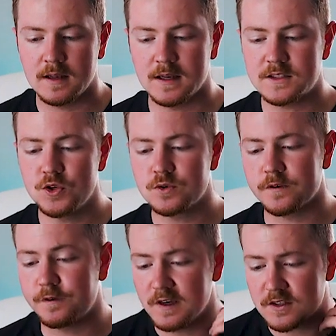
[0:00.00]
Let's use a
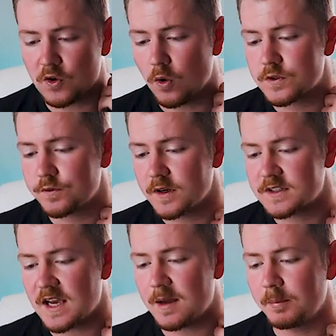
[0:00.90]
fitness coach, for
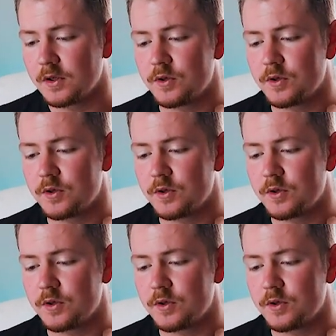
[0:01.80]
example,